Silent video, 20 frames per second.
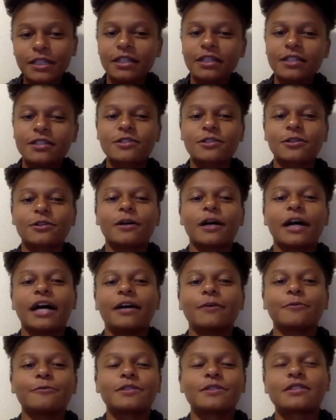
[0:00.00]
and so I
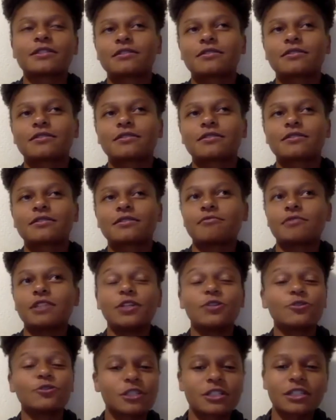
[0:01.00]
was
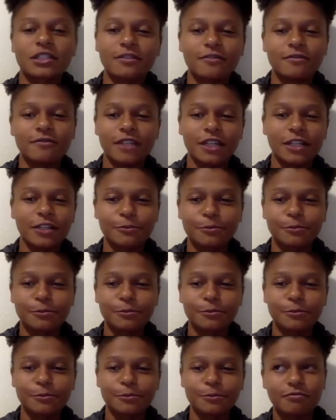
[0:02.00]
interested in
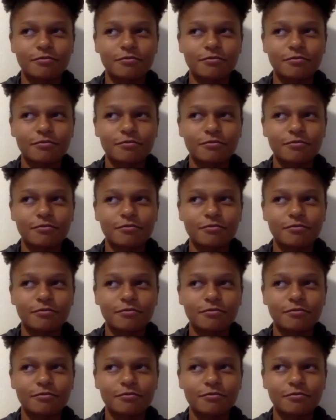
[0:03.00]
Vanderbilt